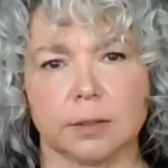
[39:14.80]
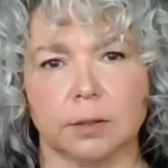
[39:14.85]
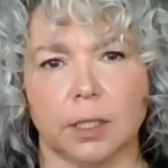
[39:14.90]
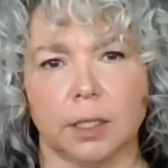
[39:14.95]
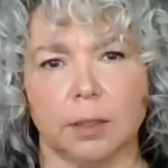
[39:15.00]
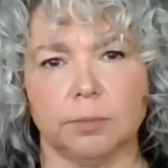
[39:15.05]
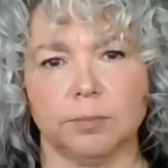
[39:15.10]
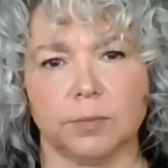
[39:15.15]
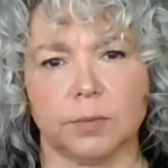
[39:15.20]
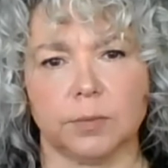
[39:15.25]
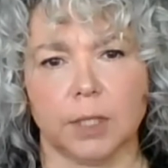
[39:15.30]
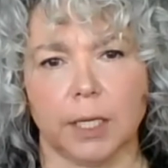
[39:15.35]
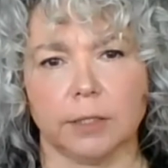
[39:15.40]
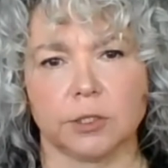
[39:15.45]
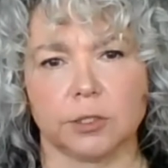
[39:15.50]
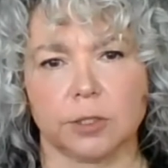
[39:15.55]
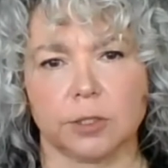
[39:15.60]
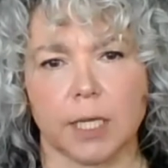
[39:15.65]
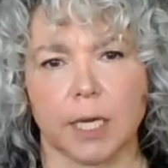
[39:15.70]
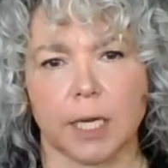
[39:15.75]
The
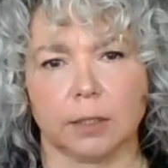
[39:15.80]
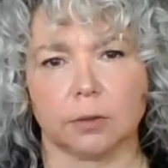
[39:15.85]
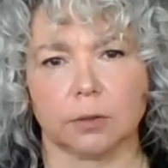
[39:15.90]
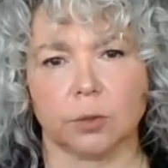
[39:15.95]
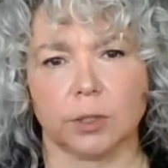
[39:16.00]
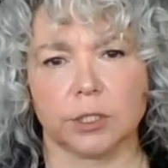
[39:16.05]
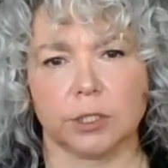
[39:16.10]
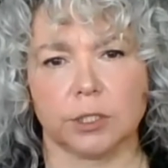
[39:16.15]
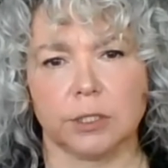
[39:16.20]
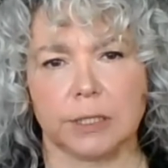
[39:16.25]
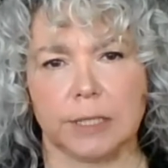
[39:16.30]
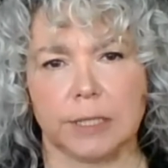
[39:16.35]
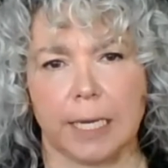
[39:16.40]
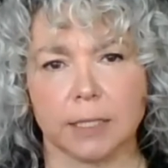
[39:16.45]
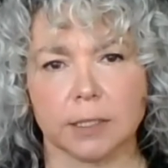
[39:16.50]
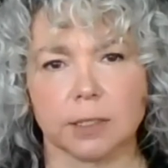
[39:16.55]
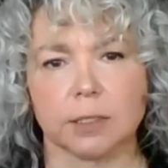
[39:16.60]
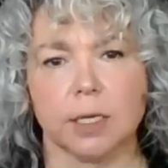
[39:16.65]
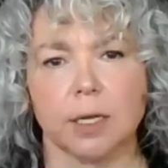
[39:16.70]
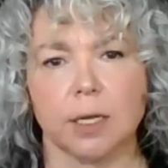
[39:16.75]
answer to that question is
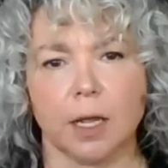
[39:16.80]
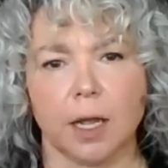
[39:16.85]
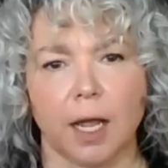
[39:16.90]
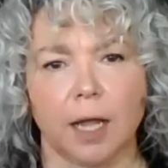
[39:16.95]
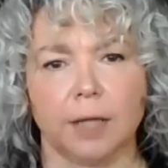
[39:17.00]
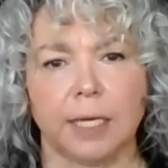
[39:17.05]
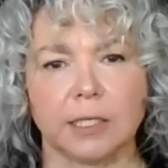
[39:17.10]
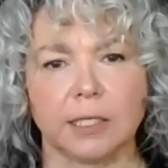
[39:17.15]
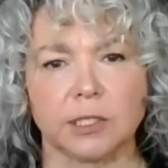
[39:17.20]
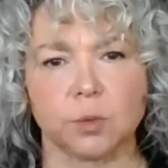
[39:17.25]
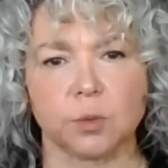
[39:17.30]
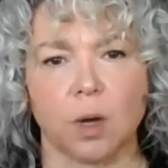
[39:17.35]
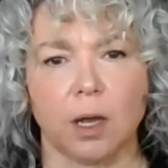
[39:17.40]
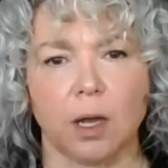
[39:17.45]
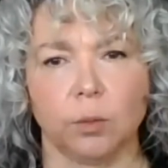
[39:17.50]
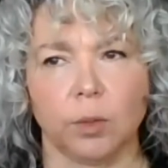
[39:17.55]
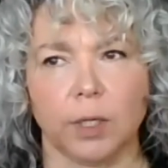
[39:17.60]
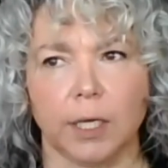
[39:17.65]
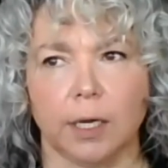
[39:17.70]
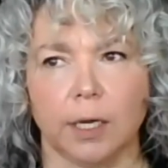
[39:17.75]
yes. And that's why
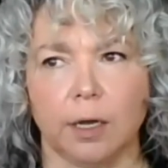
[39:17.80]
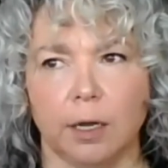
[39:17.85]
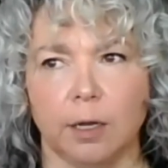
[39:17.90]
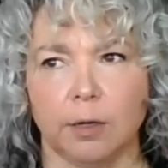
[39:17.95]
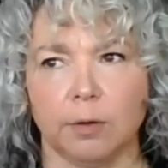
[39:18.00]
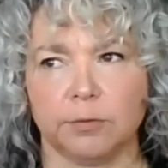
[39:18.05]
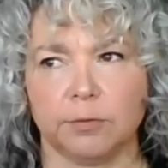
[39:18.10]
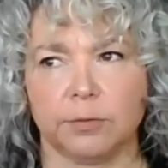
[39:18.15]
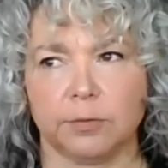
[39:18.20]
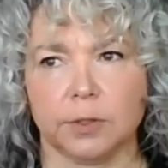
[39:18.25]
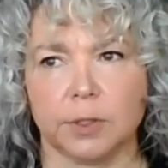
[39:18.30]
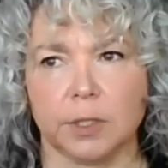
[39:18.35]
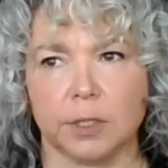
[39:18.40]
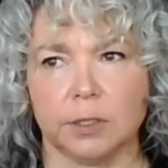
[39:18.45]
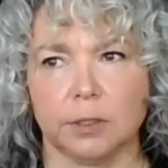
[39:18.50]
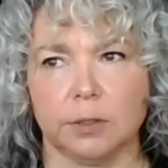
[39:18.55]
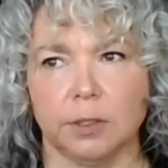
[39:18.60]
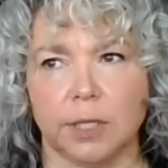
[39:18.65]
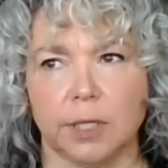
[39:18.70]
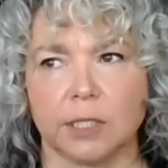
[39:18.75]
we have
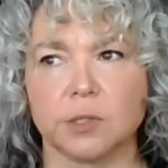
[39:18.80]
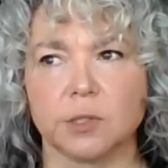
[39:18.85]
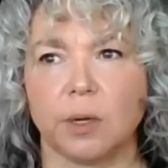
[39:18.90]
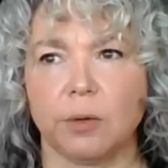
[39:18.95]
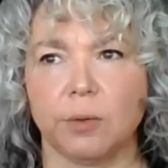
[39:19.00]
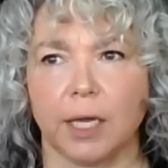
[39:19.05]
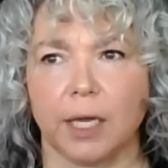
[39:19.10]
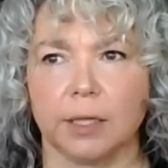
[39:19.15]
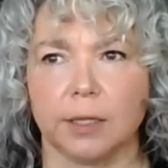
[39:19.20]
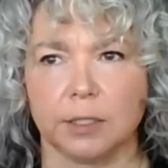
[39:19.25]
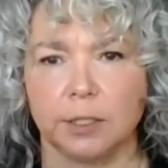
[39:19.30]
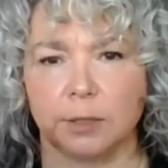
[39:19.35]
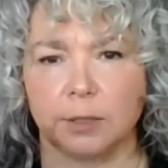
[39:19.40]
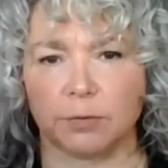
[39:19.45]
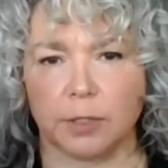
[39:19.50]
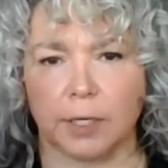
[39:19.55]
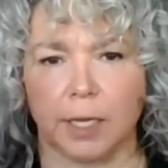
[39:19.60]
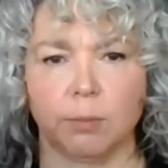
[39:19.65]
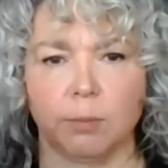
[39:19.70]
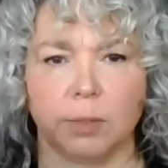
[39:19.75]
the
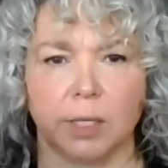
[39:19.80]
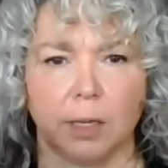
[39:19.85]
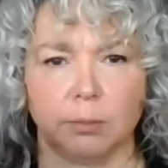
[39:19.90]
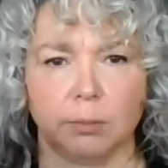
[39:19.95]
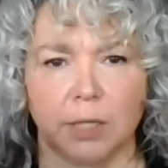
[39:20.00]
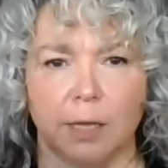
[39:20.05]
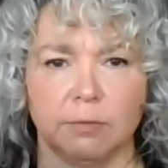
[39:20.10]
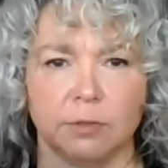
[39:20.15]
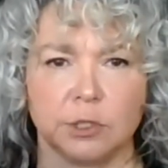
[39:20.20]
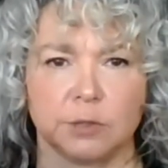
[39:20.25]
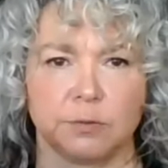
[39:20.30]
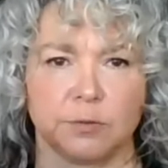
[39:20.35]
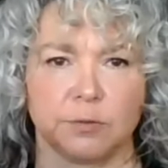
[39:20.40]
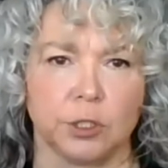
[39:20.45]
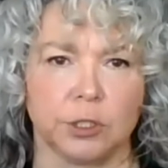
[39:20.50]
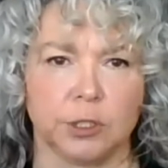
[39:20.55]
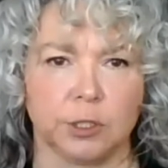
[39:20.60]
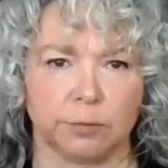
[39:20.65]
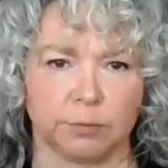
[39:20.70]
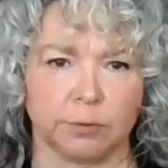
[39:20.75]
different MBM levels for
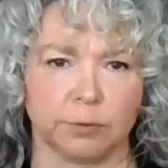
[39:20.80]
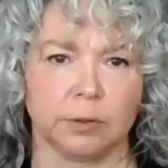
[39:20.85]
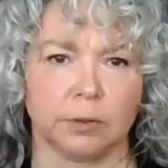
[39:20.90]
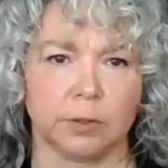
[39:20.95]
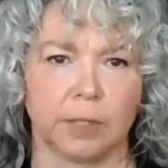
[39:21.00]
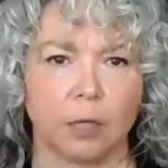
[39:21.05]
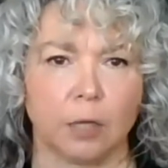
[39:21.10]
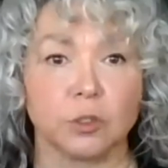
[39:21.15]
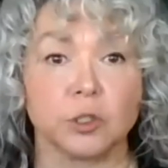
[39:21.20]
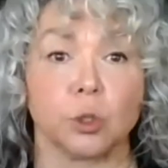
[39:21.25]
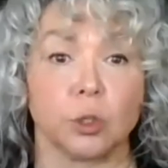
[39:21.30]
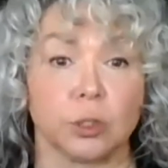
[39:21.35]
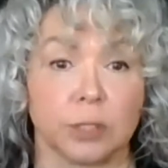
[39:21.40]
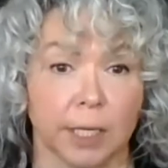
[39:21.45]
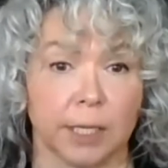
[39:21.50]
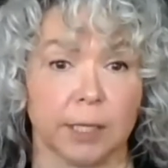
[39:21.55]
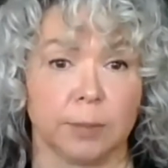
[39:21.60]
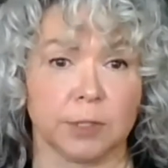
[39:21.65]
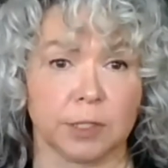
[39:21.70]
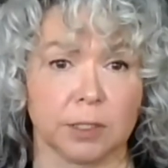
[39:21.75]
the different household
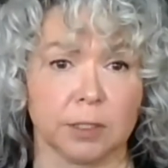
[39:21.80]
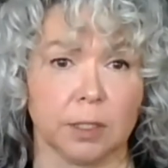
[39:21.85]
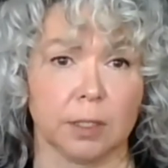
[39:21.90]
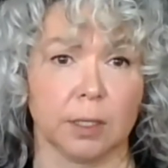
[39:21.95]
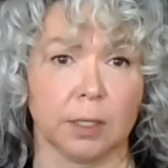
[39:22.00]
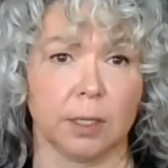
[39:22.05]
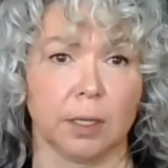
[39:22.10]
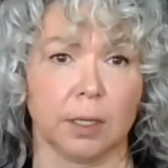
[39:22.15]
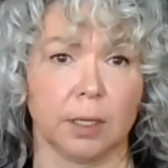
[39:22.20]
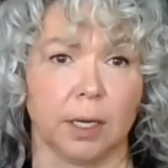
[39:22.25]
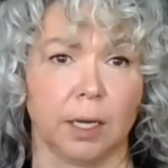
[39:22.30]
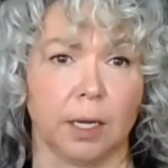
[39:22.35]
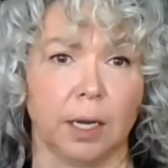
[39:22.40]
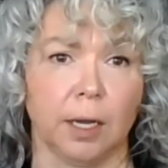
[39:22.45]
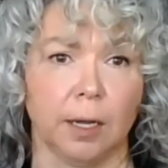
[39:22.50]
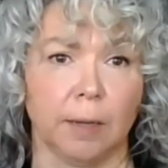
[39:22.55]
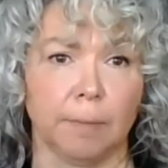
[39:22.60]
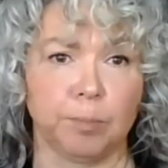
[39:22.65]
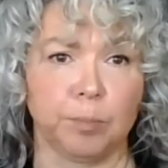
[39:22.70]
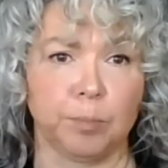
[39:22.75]
types,
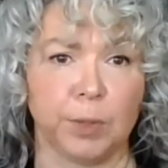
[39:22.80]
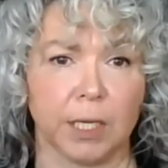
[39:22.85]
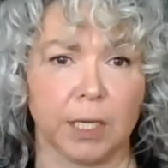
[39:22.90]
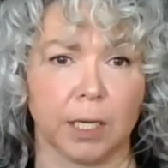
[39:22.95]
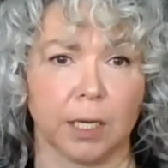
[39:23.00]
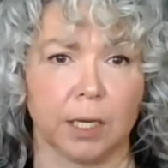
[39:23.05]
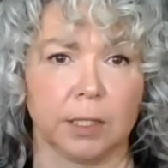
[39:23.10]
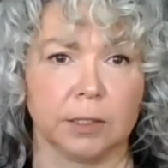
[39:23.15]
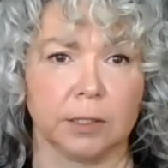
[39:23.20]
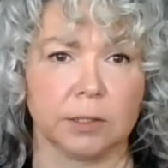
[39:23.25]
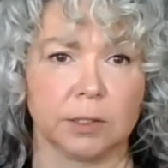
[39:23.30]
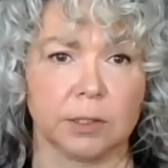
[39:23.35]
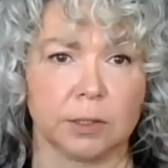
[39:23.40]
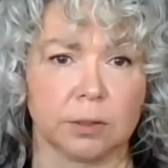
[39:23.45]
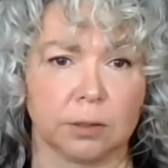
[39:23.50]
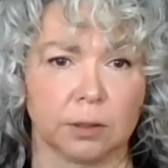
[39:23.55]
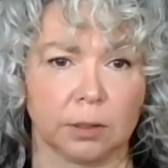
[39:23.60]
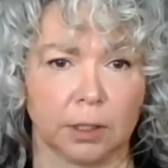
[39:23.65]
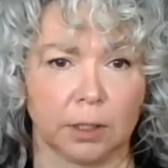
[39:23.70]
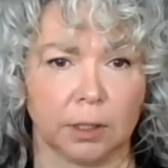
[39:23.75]

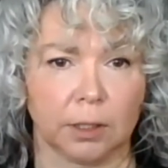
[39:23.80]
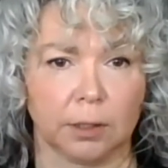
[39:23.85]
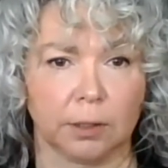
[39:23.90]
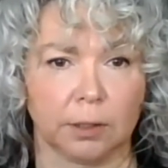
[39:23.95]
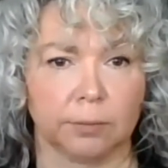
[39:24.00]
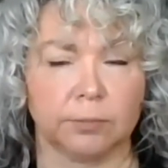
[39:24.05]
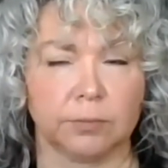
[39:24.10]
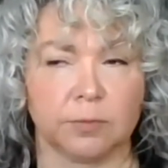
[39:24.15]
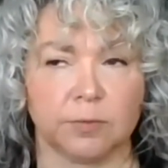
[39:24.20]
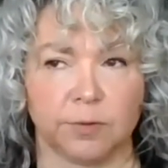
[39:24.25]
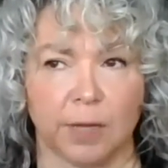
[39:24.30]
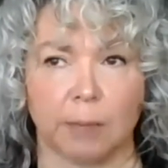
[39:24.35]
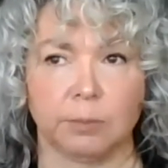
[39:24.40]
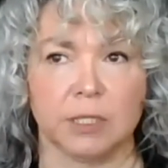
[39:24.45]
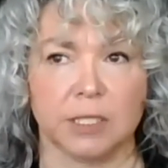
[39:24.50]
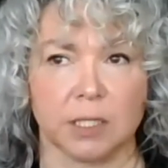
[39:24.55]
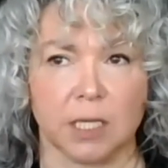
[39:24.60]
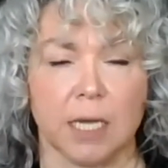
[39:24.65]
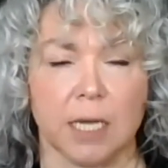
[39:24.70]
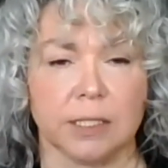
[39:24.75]
because
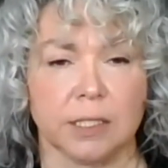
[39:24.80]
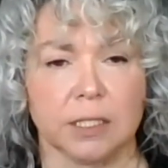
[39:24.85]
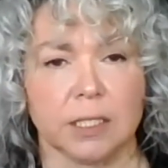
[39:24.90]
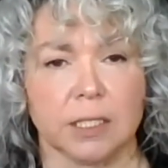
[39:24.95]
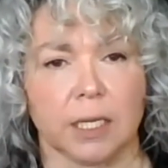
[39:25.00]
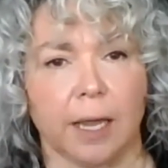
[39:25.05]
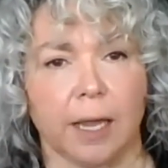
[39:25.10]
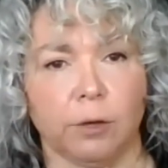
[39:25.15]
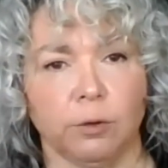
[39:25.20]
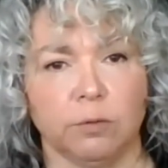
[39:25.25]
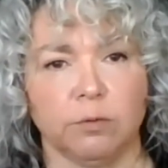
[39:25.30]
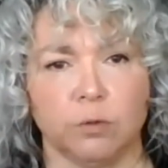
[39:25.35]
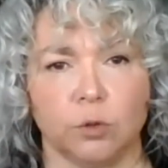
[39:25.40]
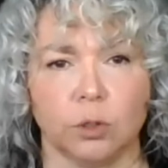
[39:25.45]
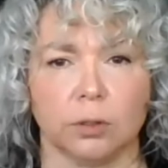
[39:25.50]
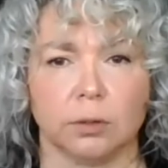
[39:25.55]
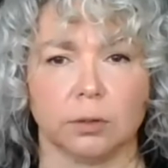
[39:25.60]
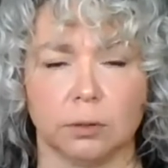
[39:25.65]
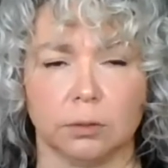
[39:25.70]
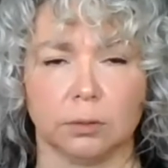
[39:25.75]
family size is accounted
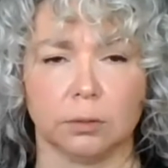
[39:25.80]
for.